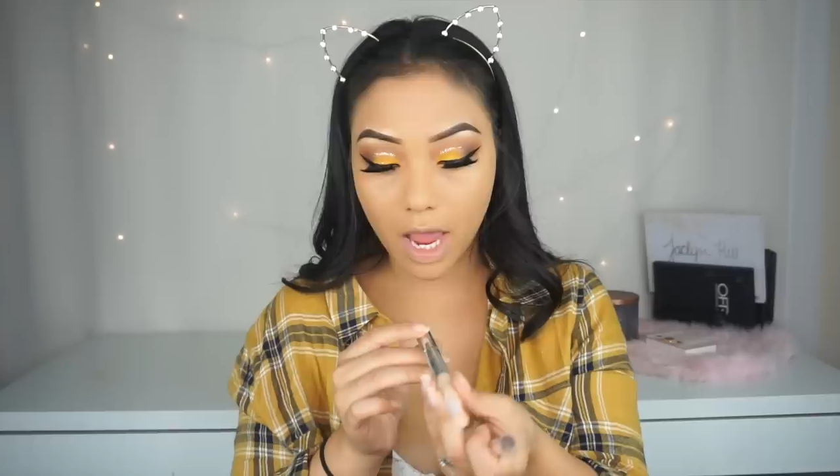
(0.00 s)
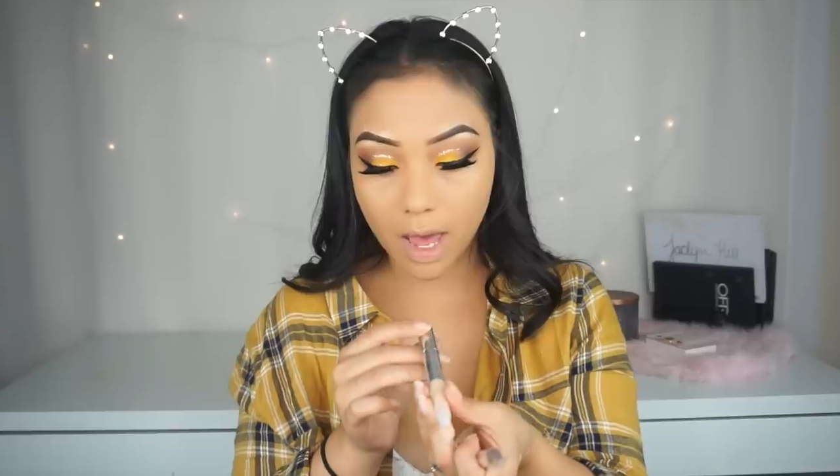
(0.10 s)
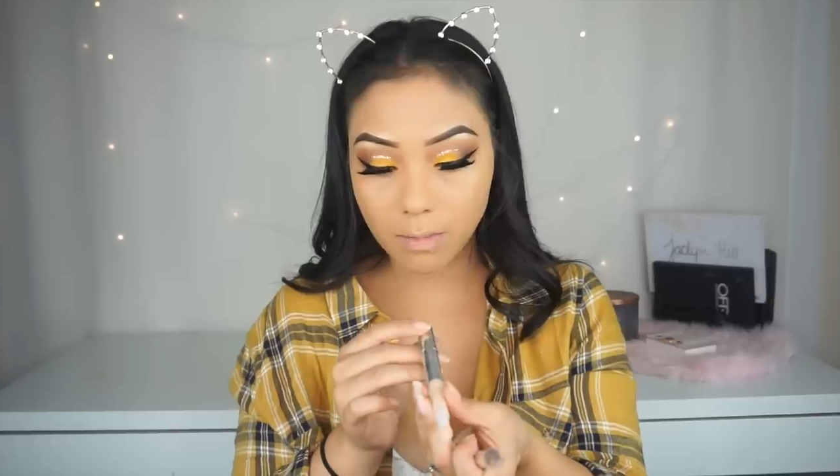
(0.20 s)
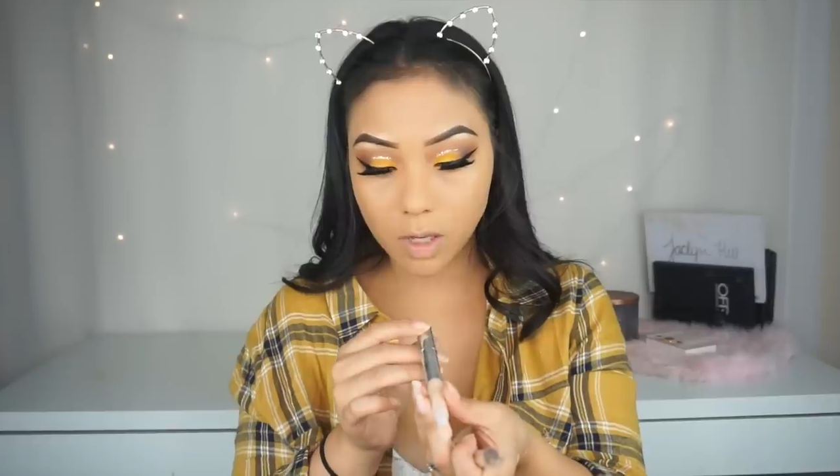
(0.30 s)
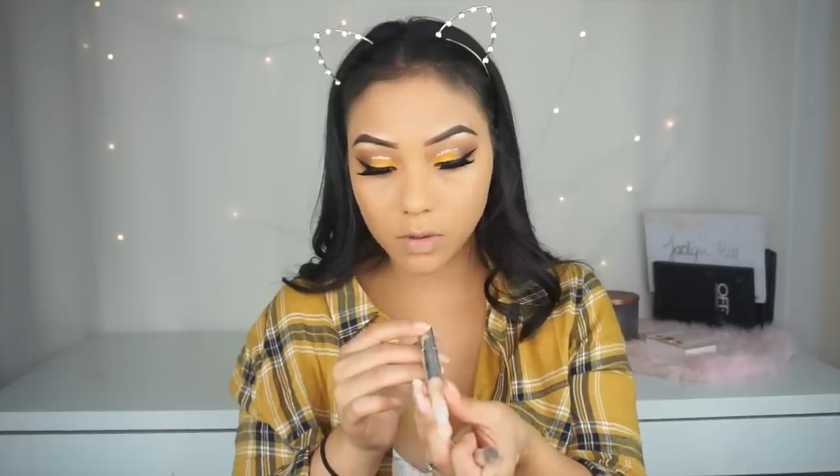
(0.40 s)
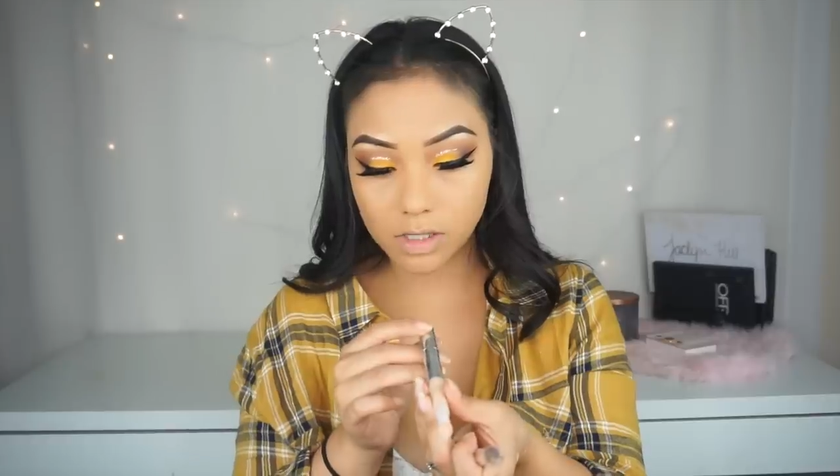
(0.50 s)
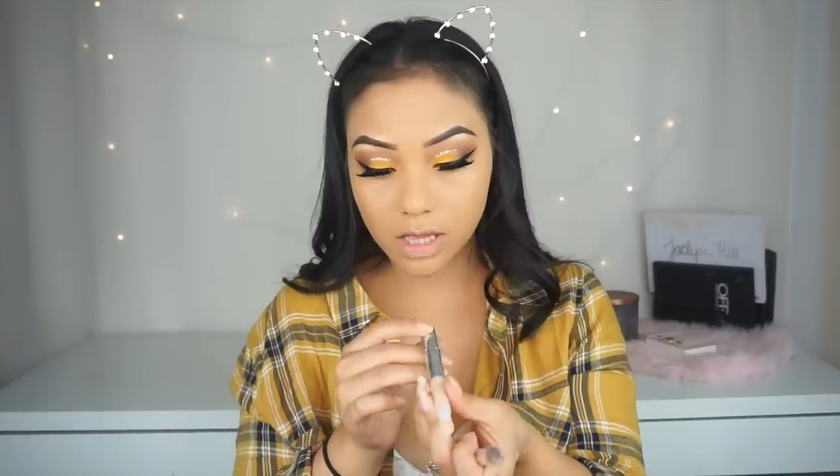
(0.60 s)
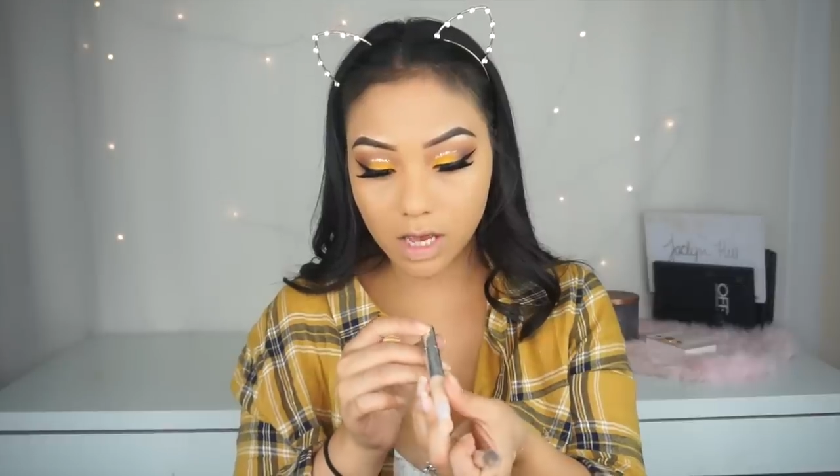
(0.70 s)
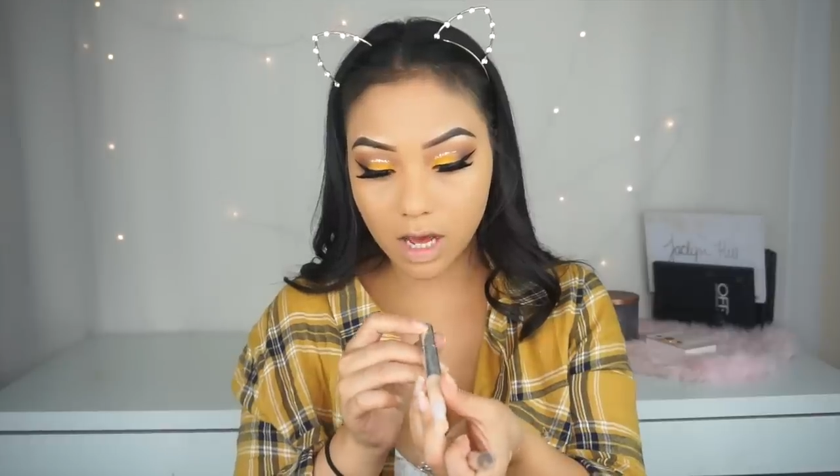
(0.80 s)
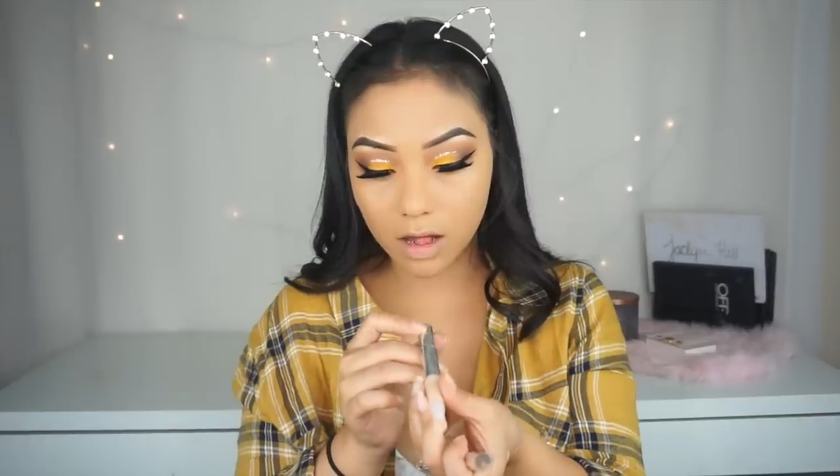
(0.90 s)
I am
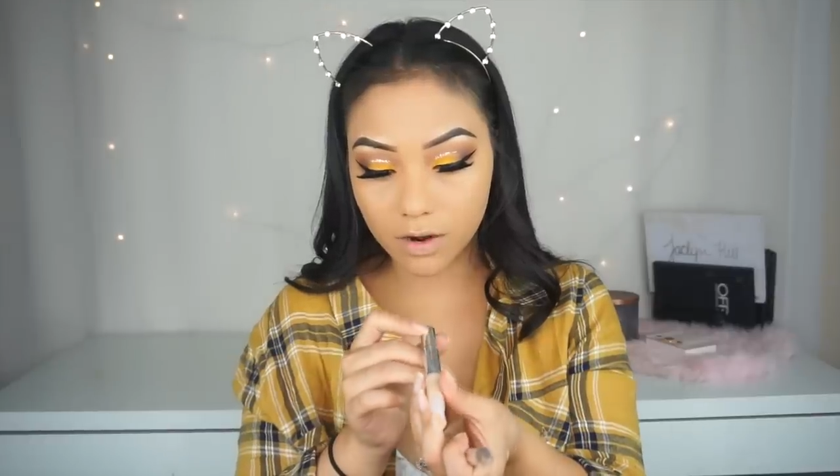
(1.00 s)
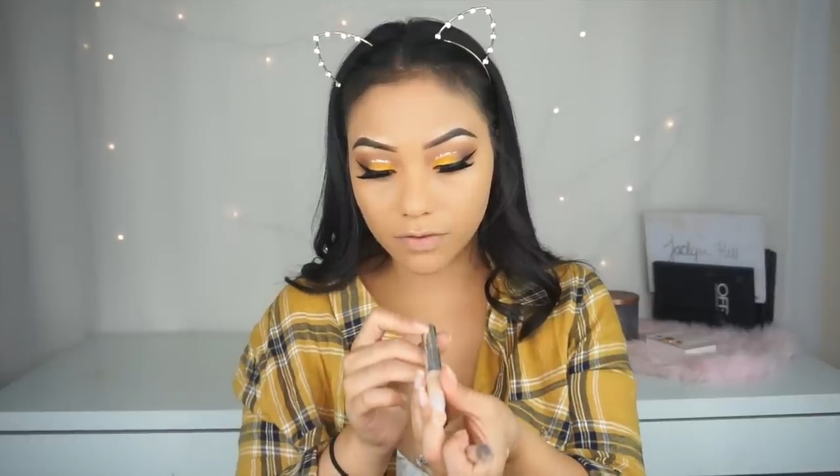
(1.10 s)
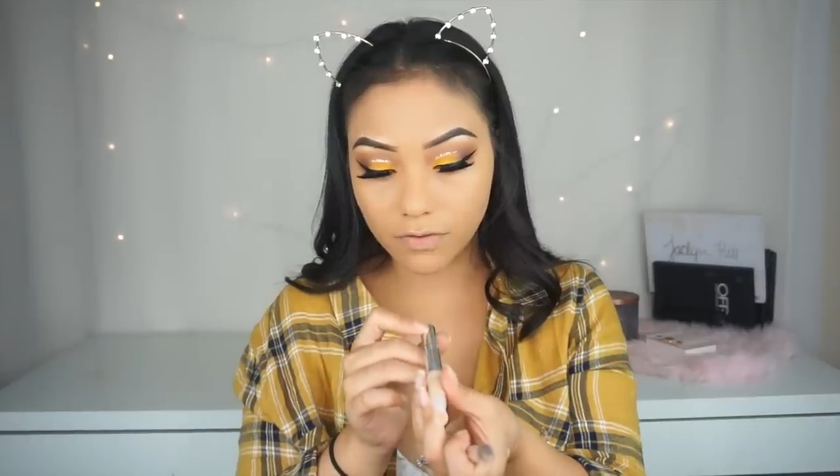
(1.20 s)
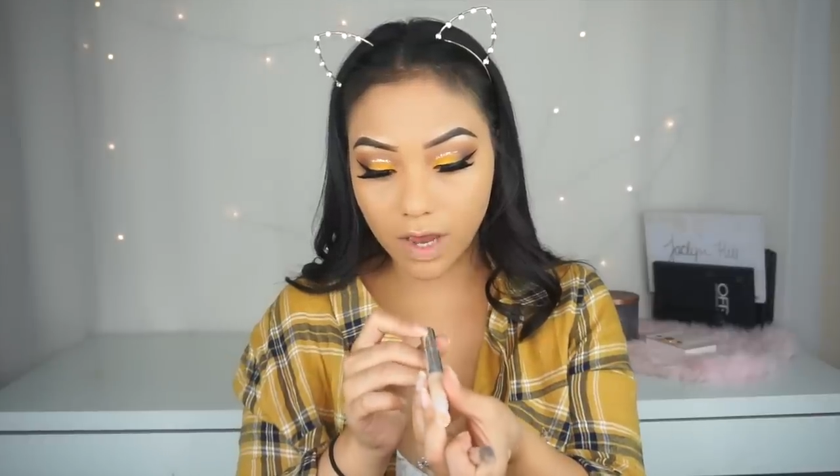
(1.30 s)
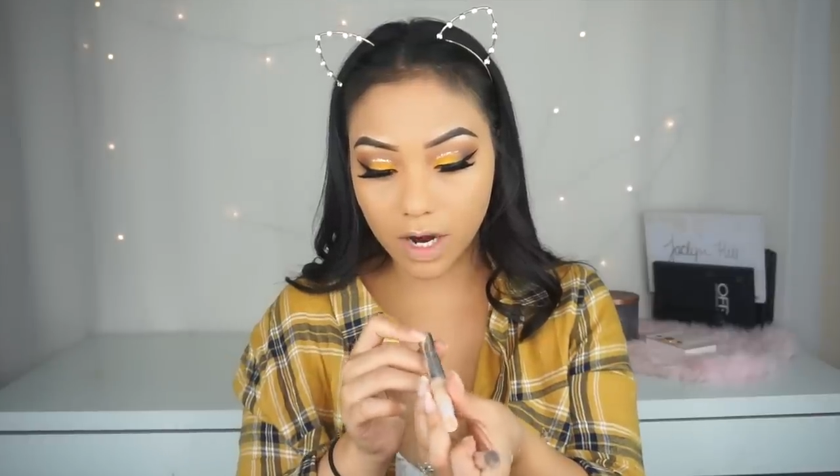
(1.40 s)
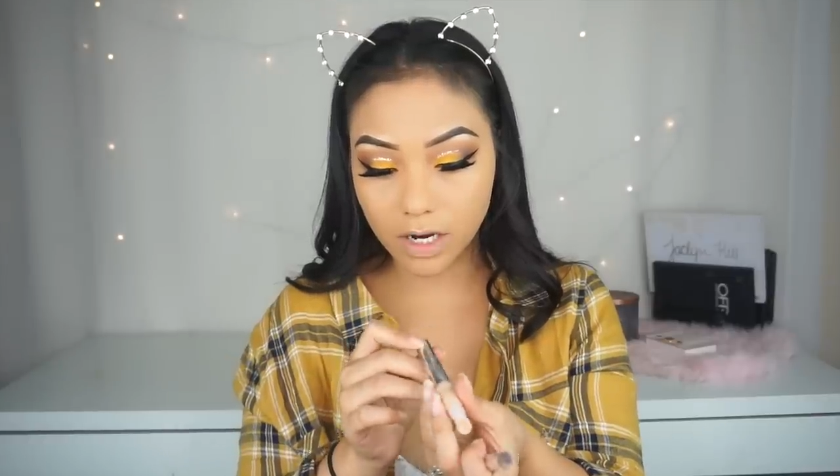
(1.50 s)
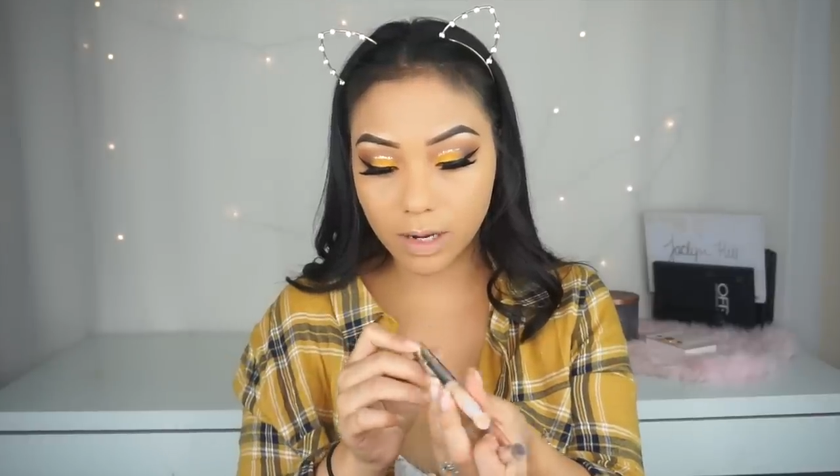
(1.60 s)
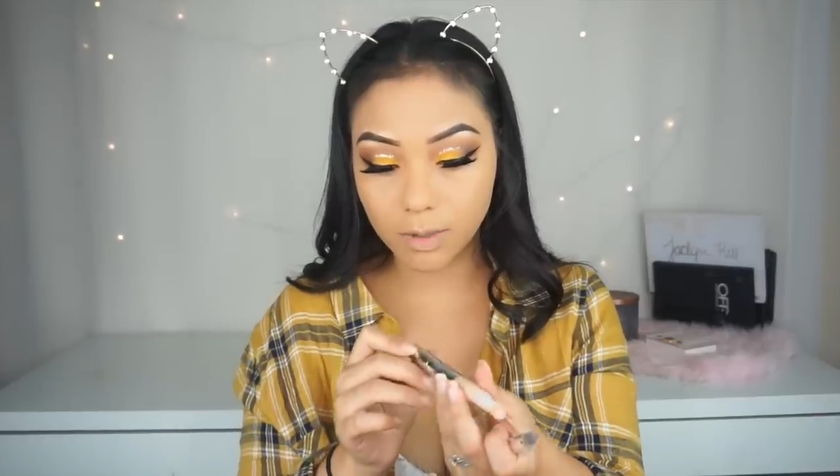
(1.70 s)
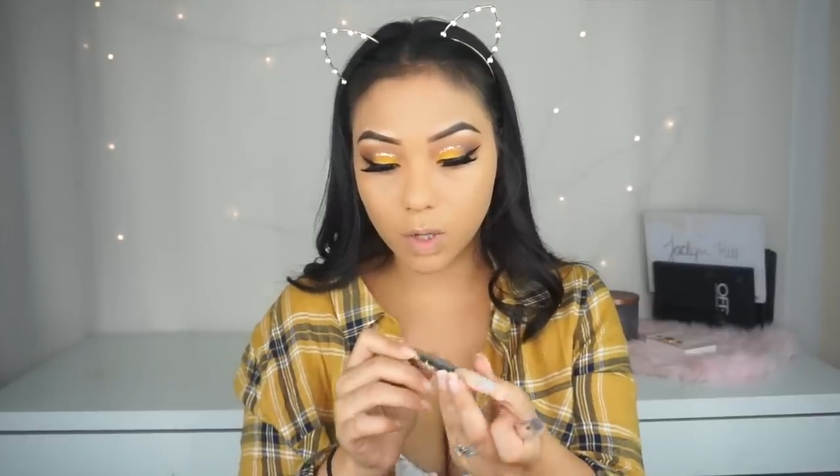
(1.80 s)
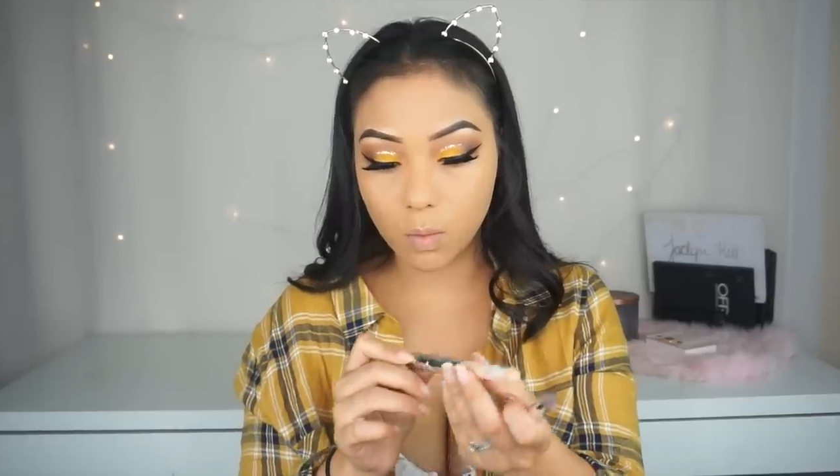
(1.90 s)
using the color Fair
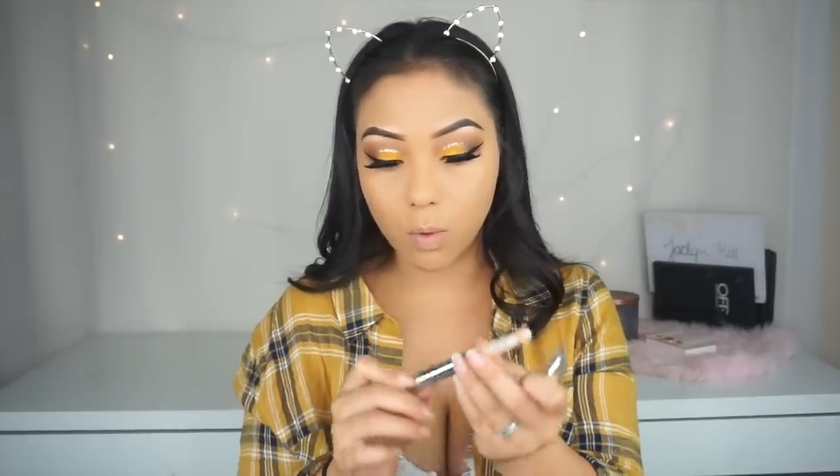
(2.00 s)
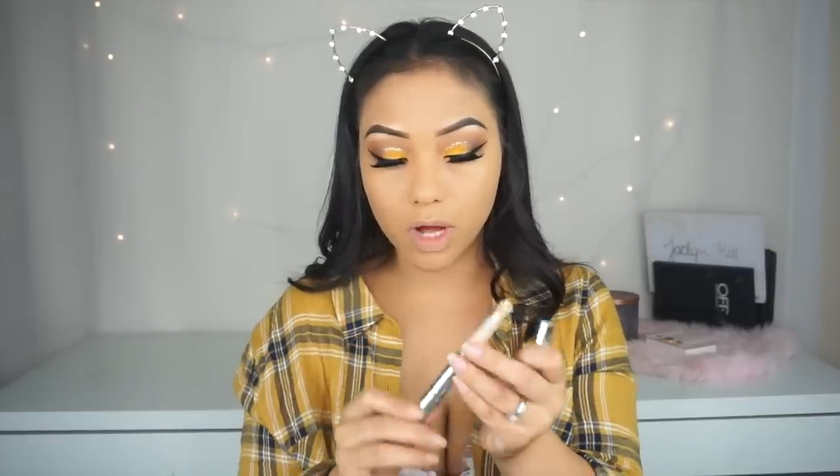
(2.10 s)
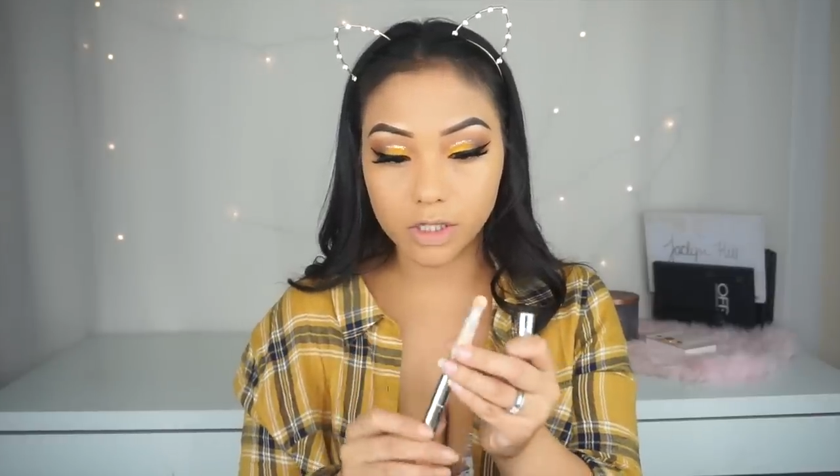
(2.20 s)
W1